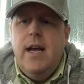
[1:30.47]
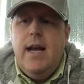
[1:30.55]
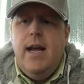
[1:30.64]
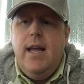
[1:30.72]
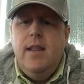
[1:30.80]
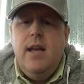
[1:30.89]

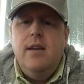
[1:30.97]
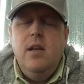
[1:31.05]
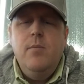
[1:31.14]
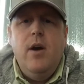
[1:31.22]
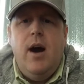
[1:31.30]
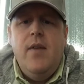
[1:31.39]
And the
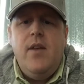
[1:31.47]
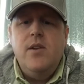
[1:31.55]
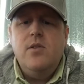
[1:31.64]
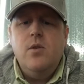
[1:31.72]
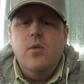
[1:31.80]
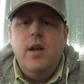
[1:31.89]
idea behind that
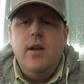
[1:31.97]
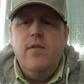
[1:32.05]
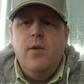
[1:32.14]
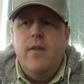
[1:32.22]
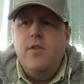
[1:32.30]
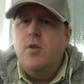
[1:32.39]
is so that if
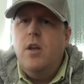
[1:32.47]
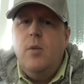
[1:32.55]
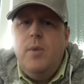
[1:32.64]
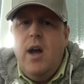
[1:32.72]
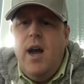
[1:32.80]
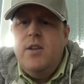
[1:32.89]
you have a trailer
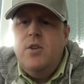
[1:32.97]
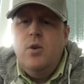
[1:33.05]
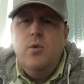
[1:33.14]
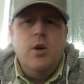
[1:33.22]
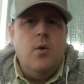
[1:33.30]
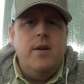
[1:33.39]
behind
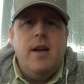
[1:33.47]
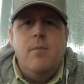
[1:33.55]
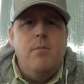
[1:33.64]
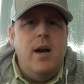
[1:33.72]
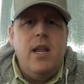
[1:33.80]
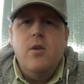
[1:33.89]
you, you're going down a
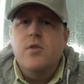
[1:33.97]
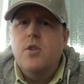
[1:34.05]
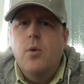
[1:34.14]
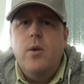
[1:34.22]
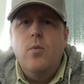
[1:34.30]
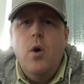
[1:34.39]
muddy or
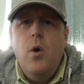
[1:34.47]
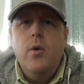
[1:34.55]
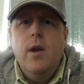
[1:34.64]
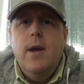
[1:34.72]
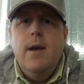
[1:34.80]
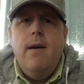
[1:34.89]
snowy
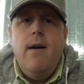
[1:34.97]
road,